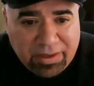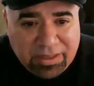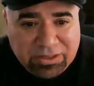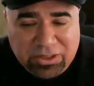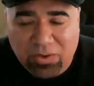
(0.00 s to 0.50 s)

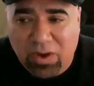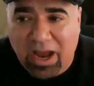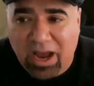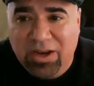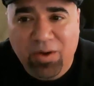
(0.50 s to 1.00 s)
So
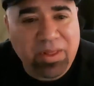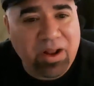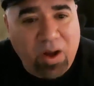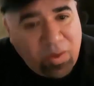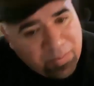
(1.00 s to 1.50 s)
I know that
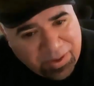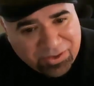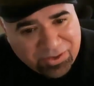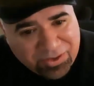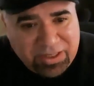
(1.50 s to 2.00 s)
all the
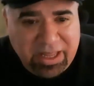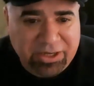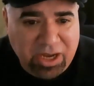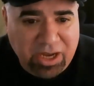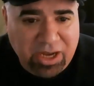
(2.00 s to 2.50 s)
pixels in that
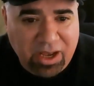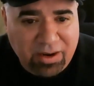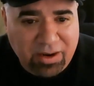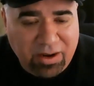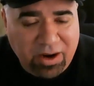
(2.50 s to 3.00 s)
shot
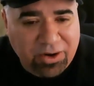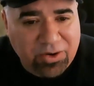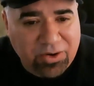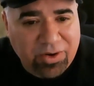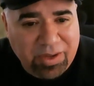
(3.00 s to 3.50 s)
are
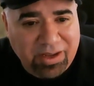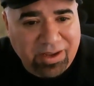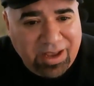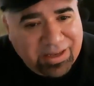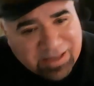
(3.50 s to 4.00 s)
going to
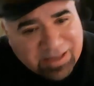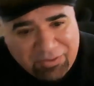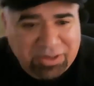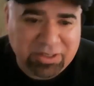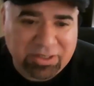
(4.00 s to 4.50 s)
be as high
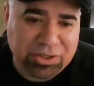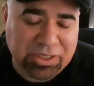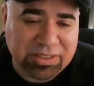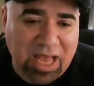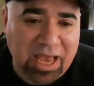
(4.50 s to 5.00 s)
resolution
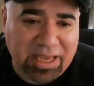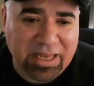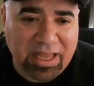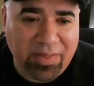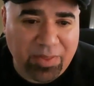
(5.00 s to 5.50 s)
as I can
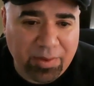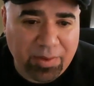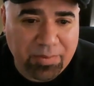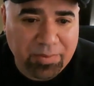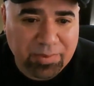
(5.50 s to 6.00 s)
get them.
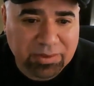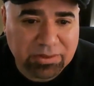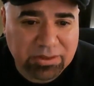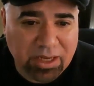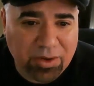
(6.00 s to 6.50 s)

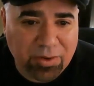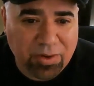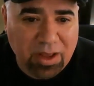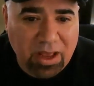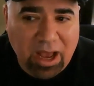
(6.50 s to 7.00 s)
So
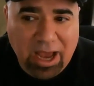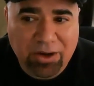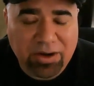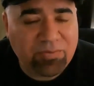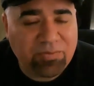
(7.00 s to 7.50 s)
I
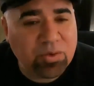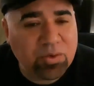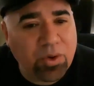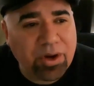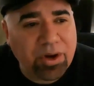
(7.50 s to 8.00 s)
don't have to
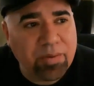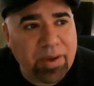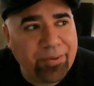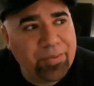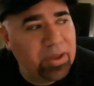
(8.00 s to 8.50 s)
worry
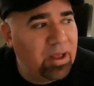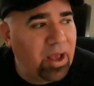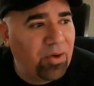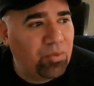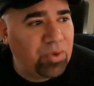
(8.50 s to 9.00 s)
about
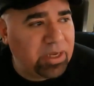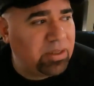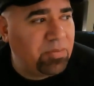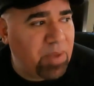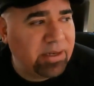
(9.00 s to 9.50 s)
a
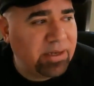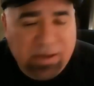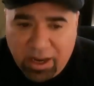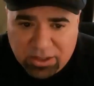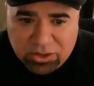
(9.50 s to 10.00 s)
really bad
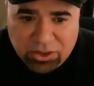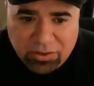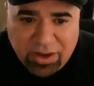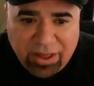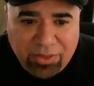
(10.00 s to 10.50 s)
texture
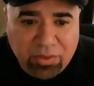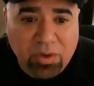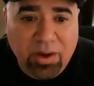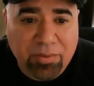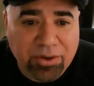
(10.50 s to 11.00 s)
that I threw
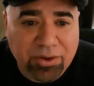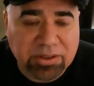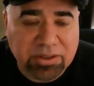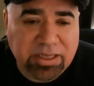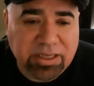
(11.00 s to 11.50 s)
on a
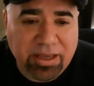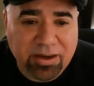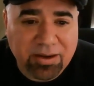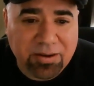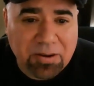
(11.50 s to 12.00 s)
person's
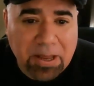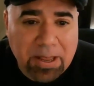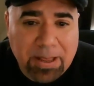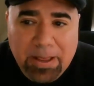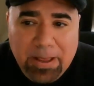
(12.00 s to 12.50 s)
skin
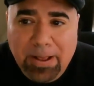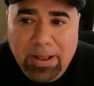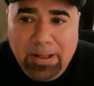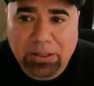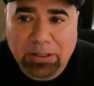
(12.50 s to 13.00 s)

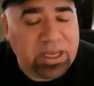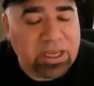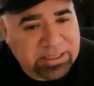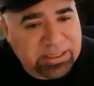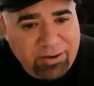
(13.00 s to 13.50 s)

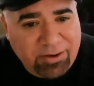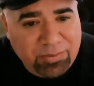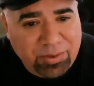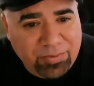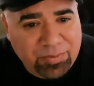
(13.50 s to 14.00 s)
looking
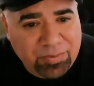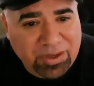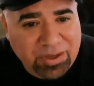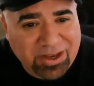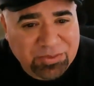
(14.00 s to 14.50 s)
terrible
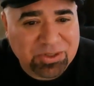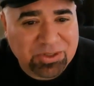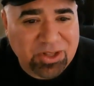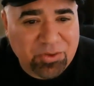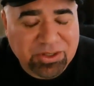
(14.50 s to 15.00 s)
because it was
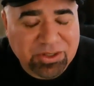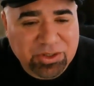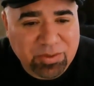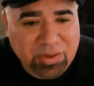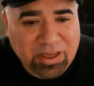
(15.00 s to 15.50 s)
low
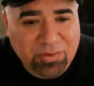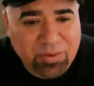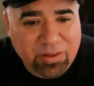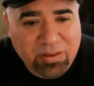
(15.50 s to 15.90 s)
resolution to begin with.